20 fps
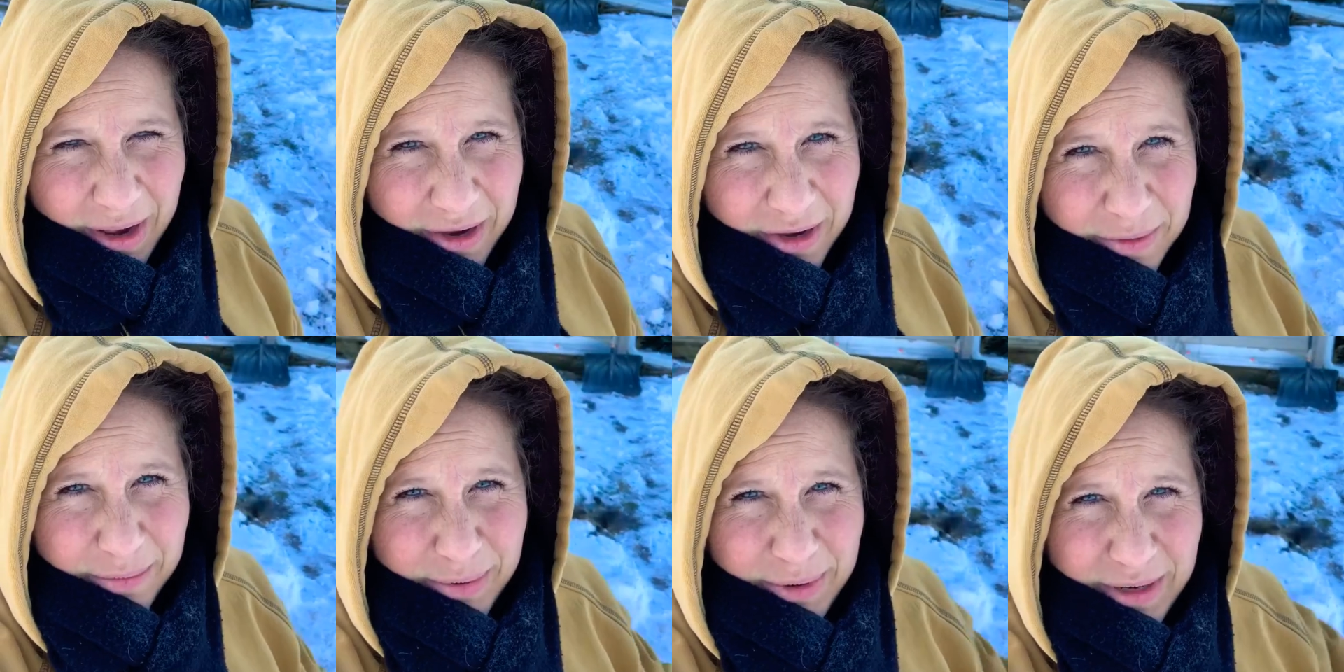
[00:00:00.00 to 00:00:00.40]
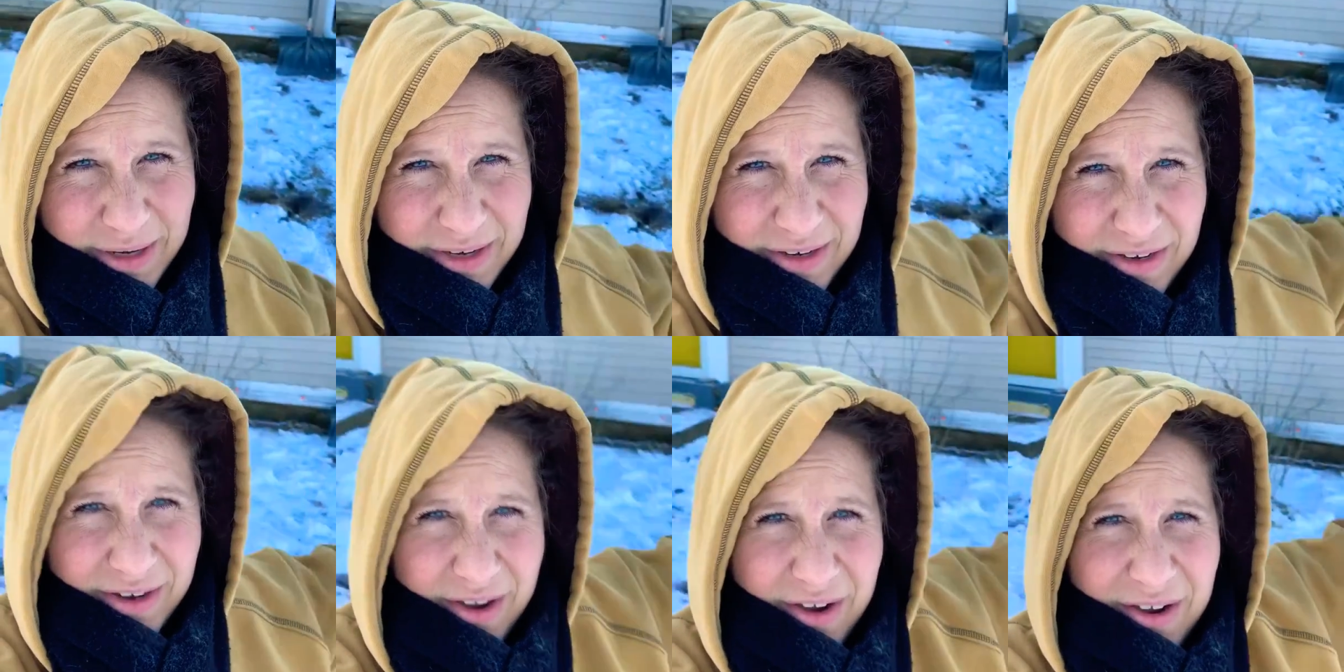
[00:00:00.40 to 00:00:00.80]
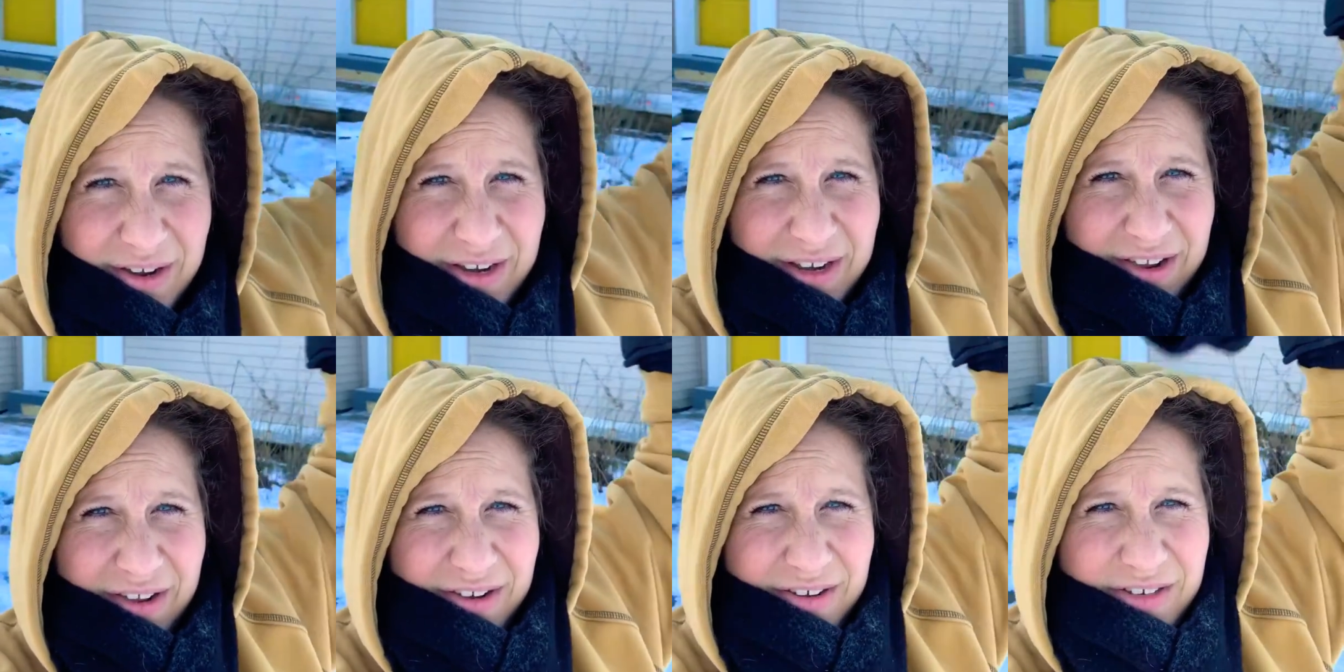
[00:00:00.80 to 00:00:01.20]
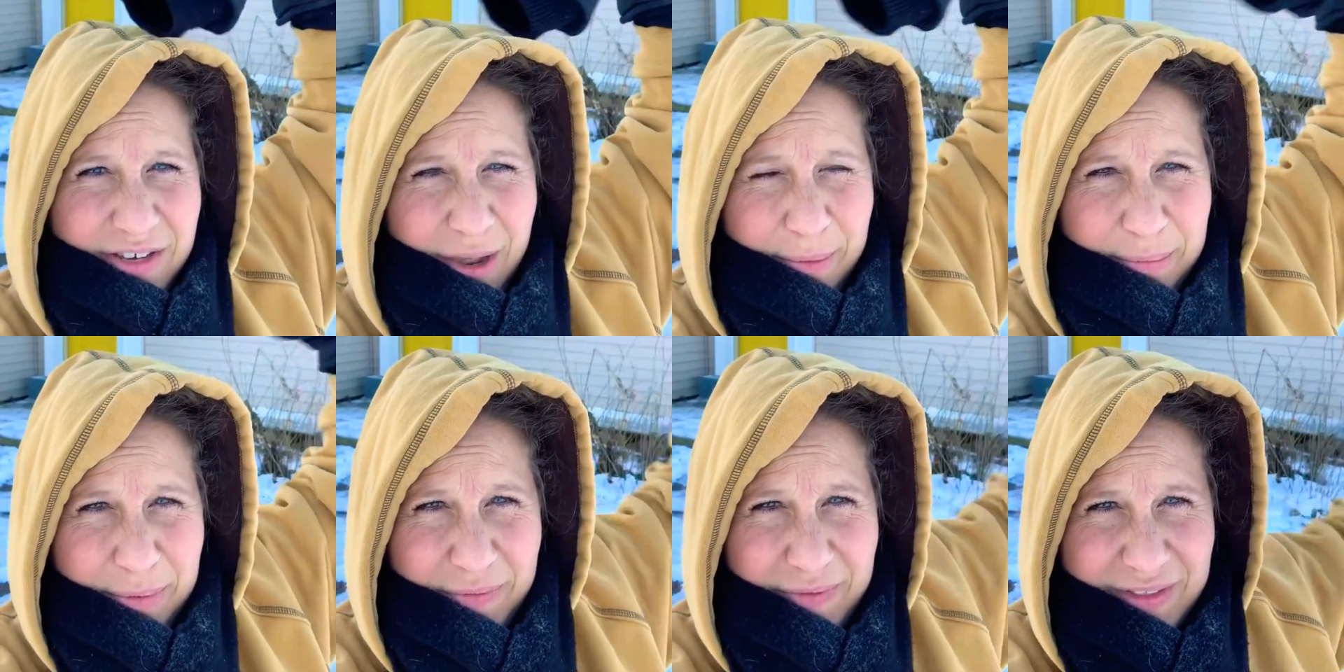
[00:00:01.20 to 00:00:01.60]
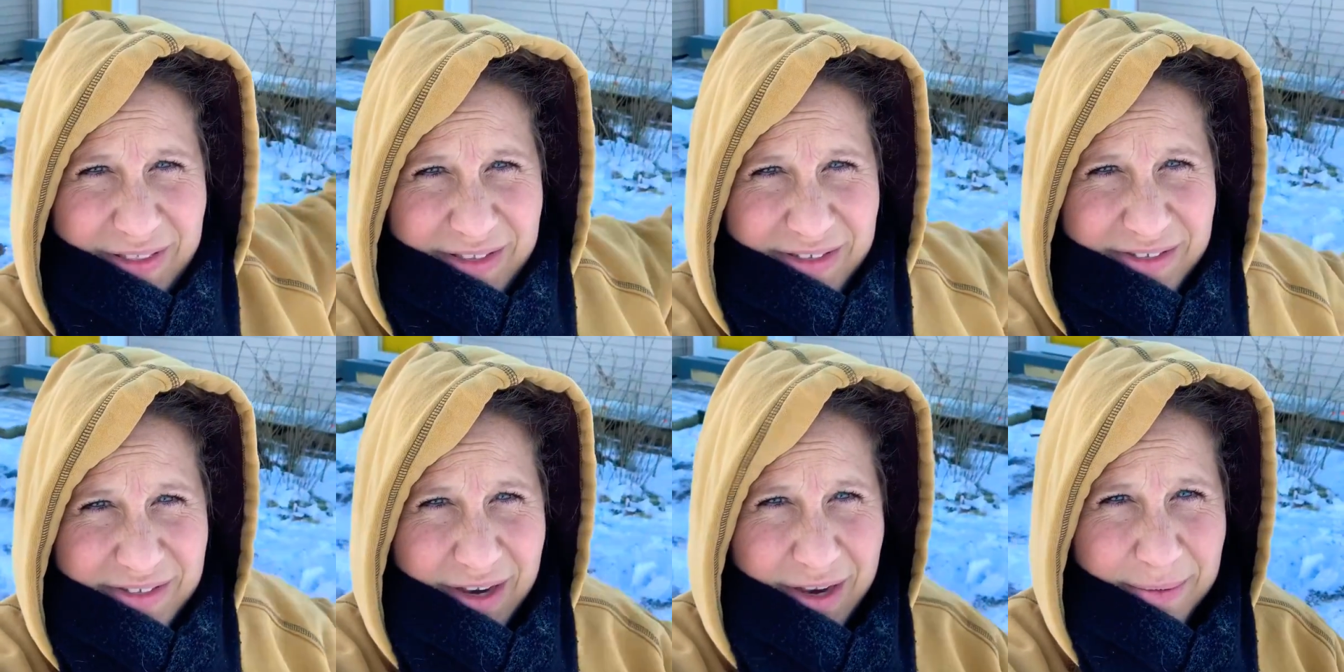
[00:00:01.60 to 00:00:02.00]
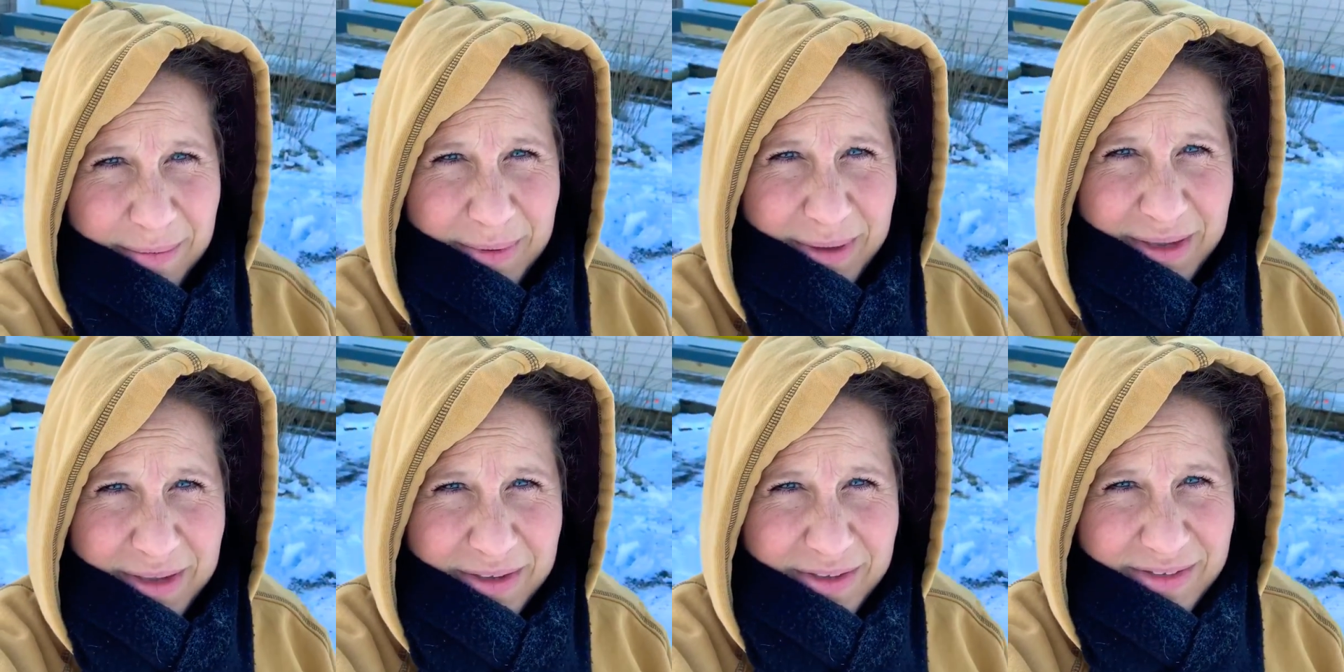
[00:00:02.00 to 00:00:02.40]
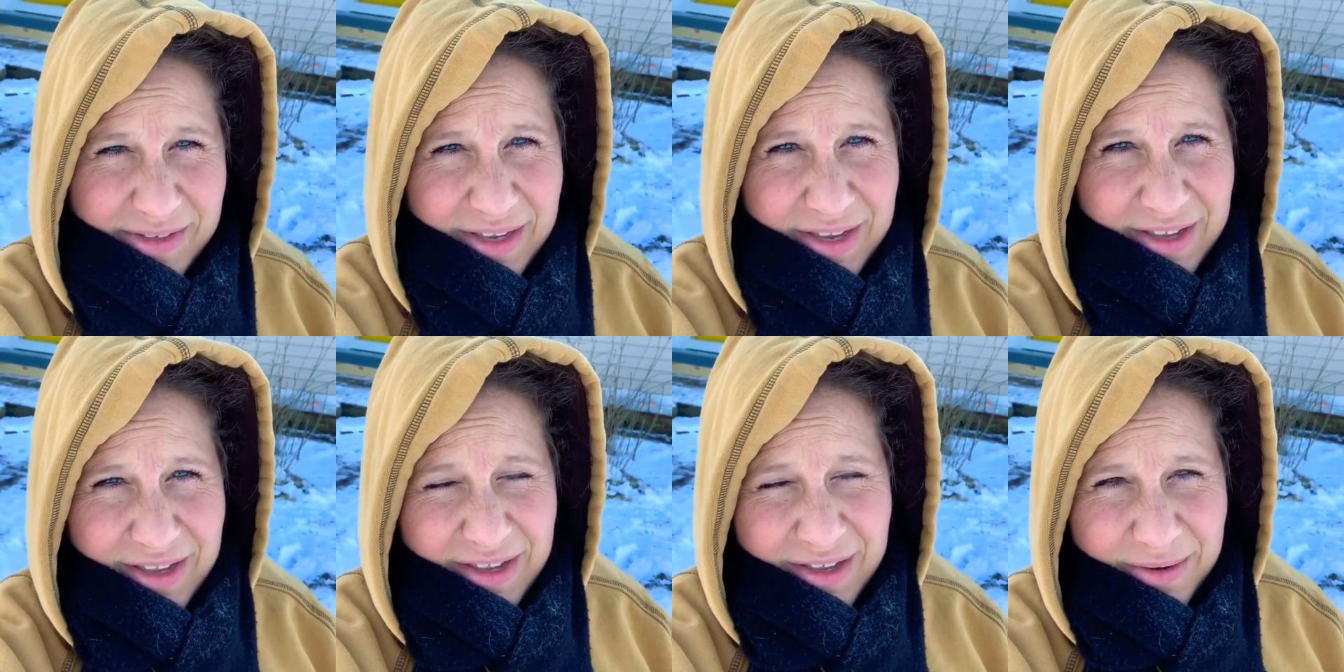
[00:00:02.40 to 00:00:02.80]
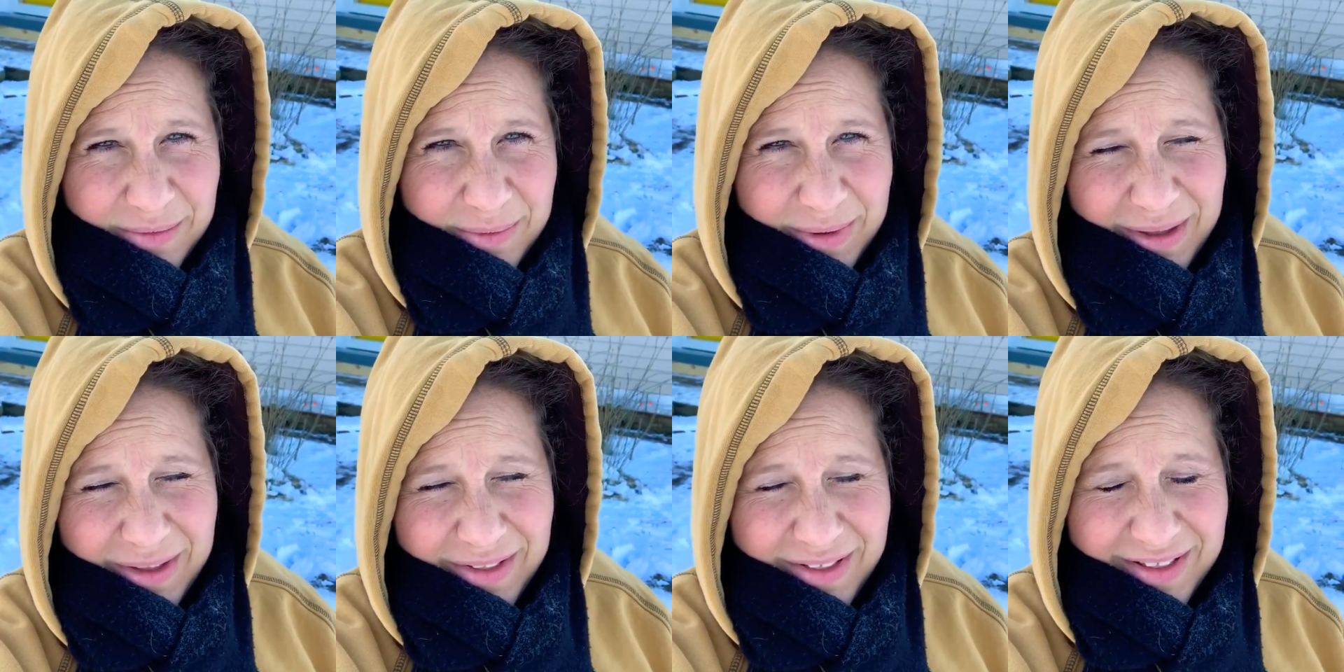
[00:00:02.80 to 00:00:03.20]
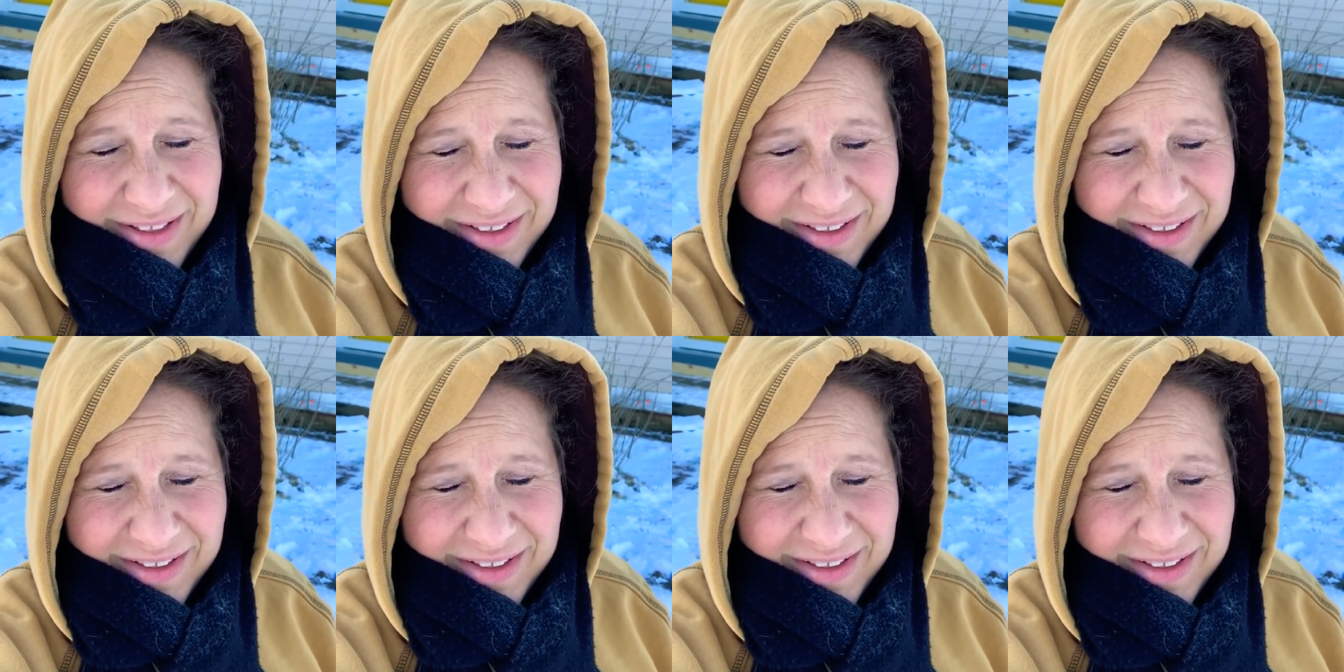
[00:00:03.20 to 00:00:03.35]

gonna put an awning on top of it this time because, well,